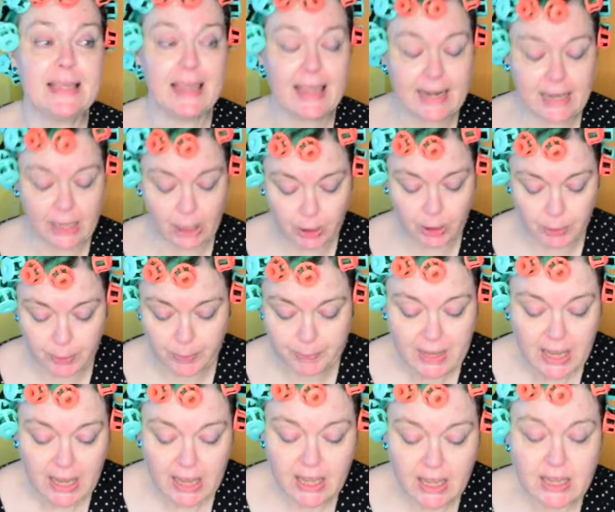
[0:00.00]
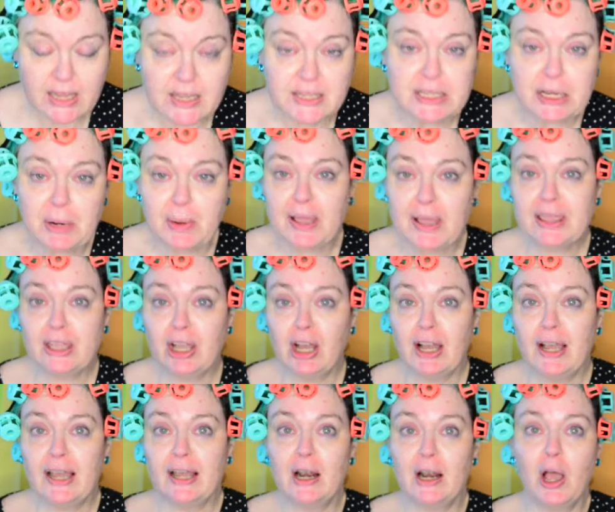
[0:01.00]
Anywho, so I
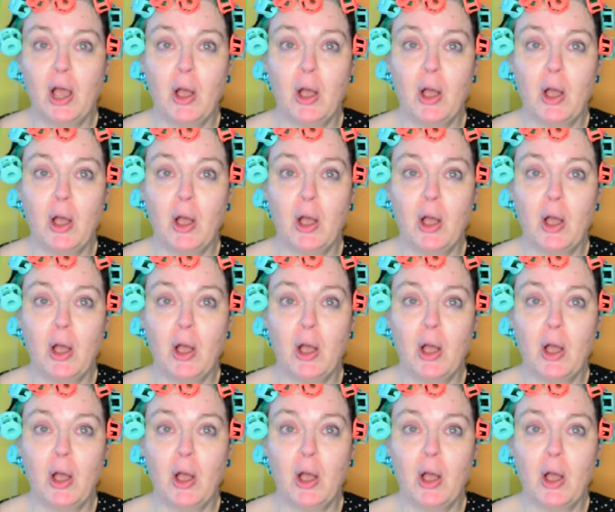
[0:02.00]
thought